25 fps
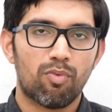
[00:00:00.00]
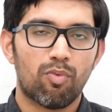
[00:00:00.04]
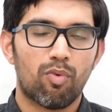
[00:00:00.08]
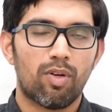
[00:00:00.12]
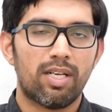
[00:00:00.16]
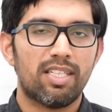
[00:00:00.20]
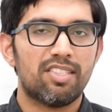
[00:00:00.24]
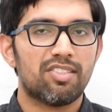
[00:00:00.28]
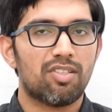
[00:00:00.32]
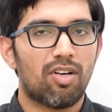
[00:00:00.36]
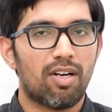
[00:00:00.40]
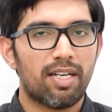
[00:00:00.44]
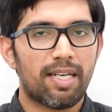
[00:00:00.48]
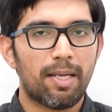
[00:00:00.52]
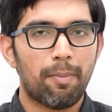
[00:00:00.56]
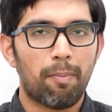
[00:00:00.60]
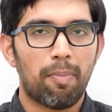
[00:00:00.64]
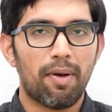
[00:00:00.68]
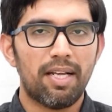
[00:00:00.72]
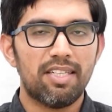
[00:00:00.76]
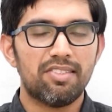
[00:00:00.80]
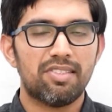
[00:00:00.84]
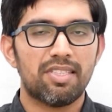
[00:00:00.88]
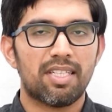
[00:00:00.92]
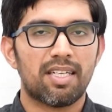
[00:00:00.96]
One is
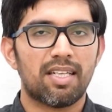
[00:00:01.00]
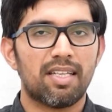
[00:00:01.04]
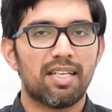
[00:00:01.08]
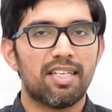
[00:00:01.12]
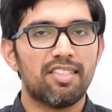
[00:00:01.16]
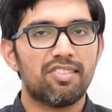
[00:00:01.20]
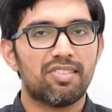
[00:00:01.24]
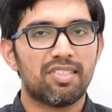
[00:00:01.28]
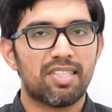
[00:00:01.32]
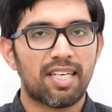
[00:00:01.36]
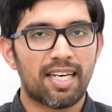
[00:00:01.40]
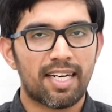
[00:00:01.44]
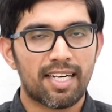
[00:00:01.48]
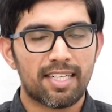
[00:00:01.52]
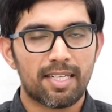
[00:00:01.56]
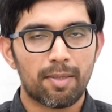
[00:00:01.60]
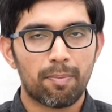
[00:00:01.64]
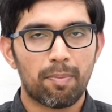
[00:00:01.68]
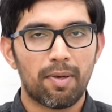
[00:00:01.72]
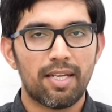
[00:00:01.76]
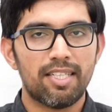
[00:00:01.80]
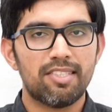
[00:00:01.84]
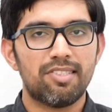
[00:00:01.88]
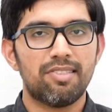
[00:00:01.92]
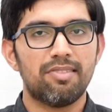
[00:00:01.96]
alteplase, another is
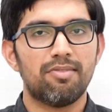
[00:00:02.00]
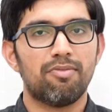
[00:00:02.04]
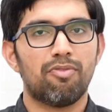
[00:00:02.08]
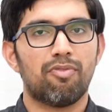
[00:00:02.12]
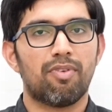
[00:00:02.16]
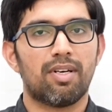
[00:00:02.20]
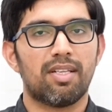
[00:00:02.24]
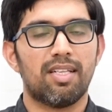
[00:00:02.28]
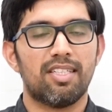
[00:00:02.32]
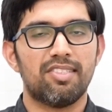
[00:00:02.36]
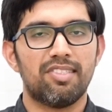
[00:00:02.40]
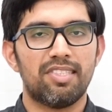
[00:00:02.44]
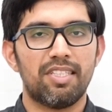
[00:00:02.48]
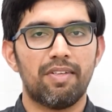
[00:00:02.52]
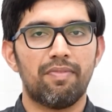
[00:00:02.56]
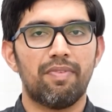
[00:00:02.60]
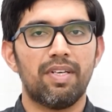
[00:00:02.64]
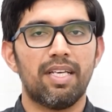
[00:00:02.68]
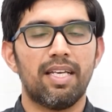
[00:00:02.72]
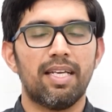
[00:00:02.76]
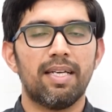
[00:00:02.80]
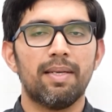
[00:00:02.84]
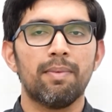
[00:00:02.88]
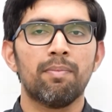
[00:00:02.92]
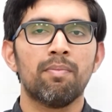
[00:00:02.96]
tenecteplase for the
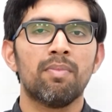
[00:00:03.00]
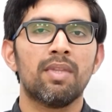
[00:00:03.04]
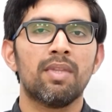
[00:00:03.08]
CVA.